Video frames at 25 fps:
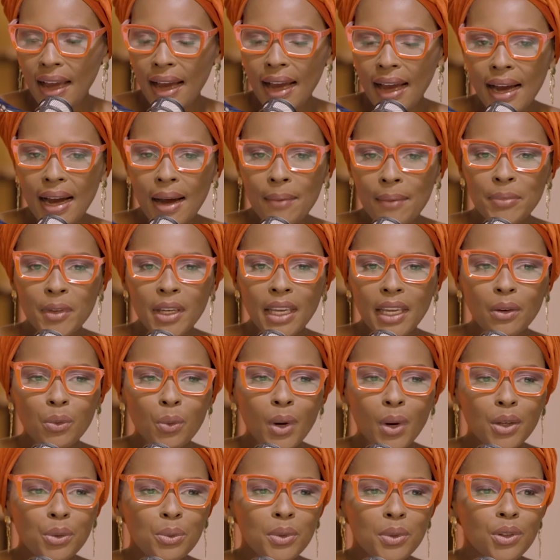And
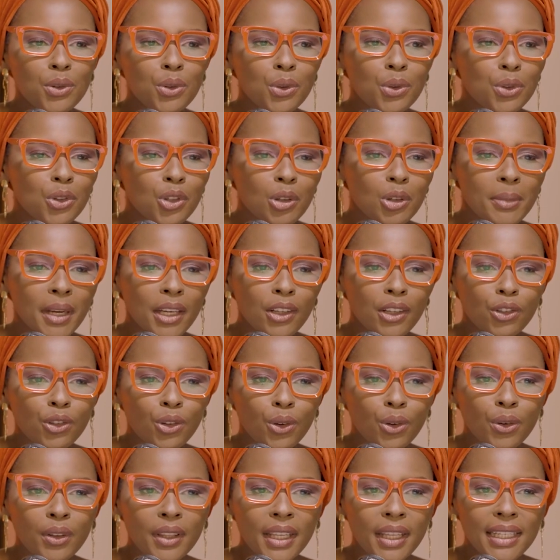what do we do to make
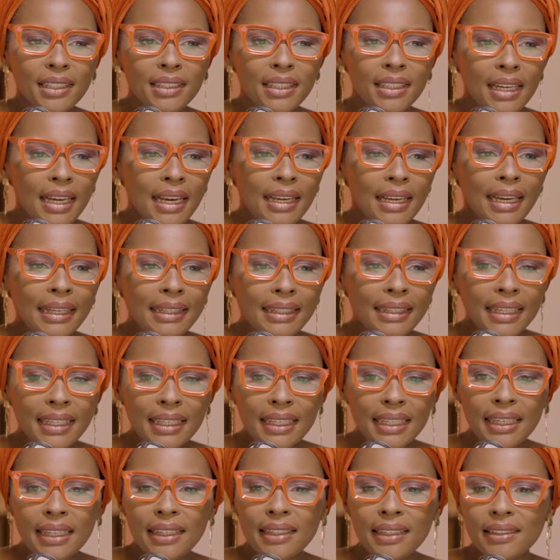sure that the
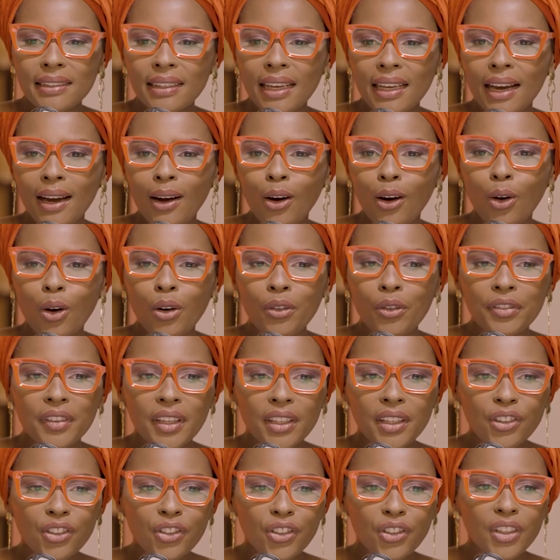kids are off
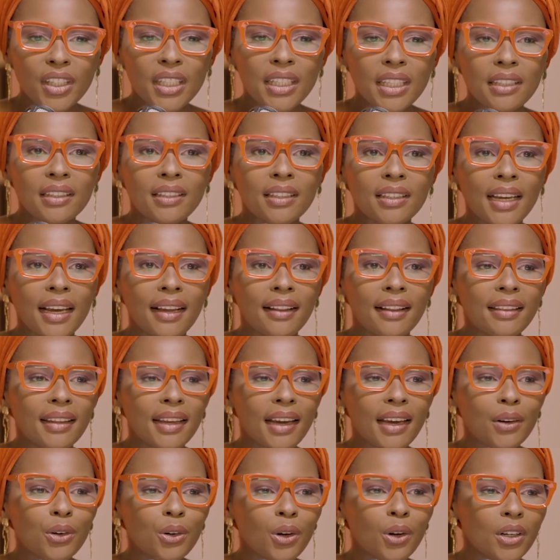the street and they
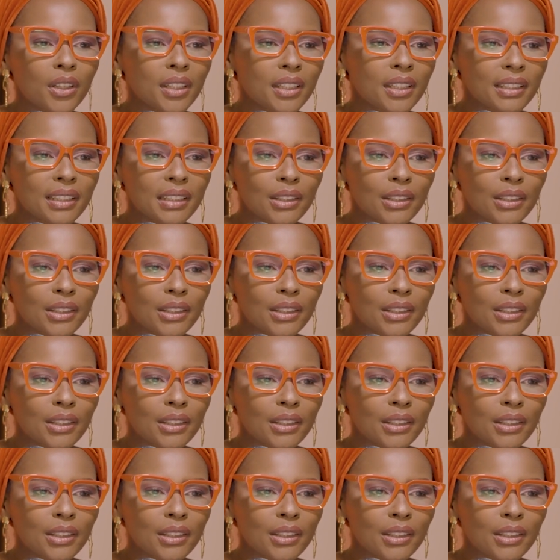are not,